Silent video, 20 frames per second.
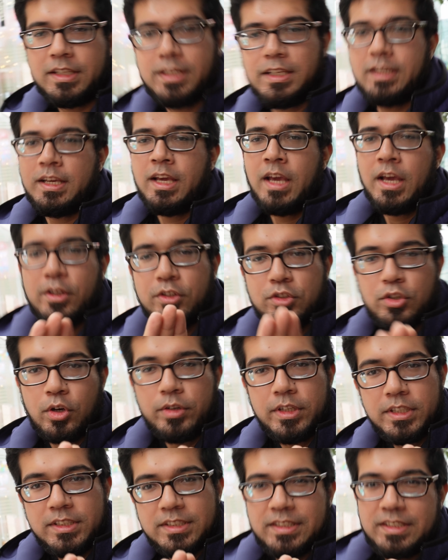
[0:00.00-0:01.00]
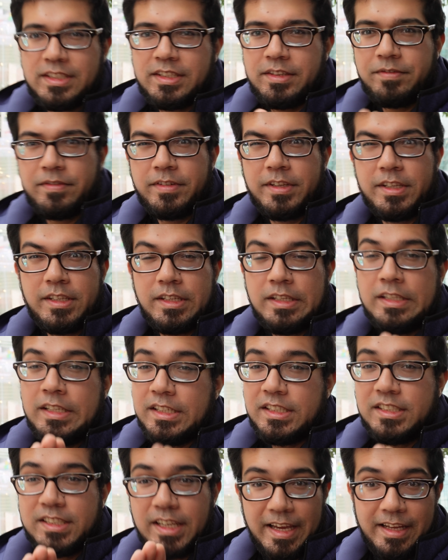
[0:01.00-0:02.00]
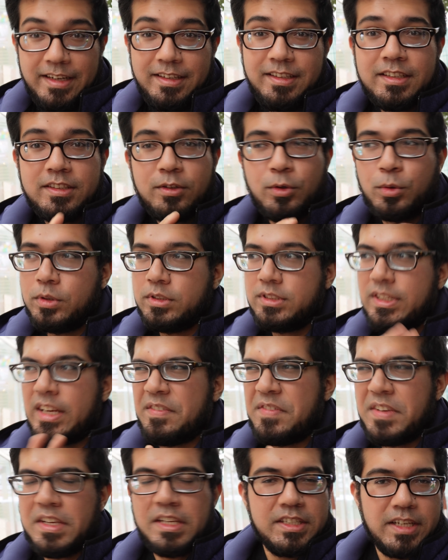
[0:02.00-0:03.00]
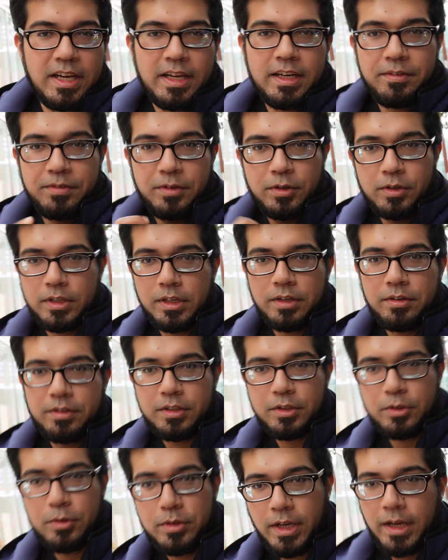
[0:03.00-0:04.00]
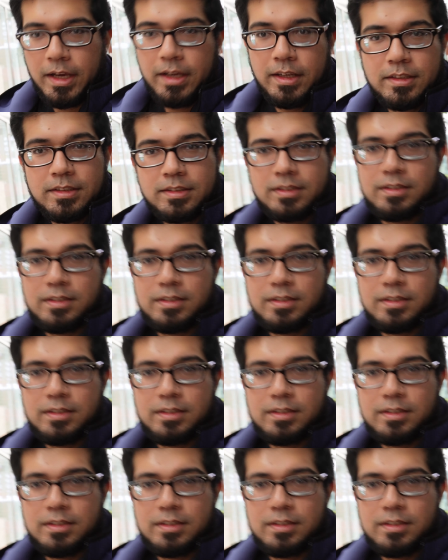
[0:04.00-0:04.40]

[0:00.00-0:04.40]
the Sony ZV-E10 or ZV-E10 if you're here in the UK.